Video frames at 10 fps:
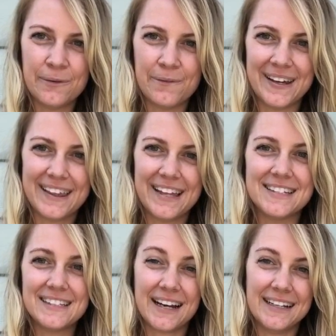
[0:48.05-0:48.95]
with a
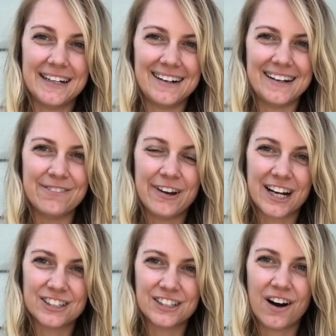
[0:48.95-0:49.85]
secondary
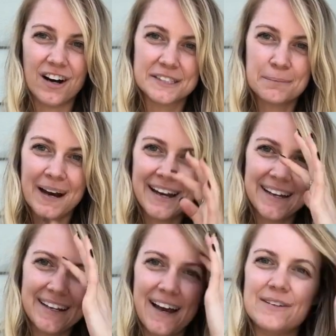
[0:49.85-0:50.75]
infection caused by
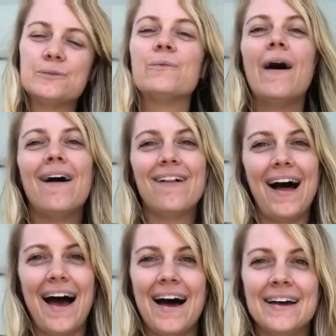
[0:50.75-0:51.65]
it, as well
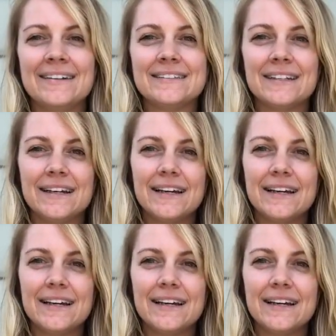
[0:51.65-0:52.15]
as